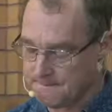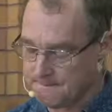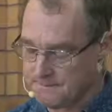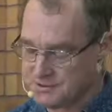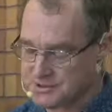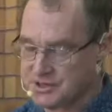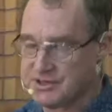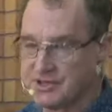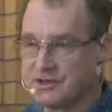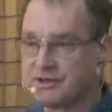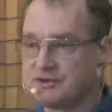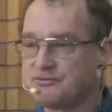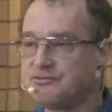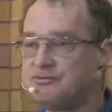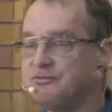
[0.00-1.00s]
So know
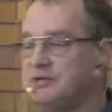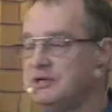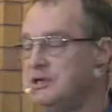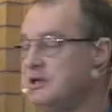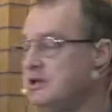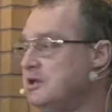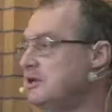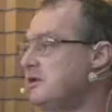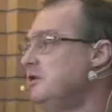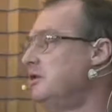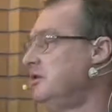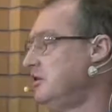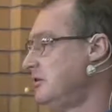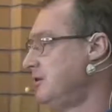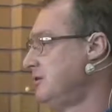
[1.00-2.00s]
this really
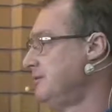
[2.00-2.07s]
clearly.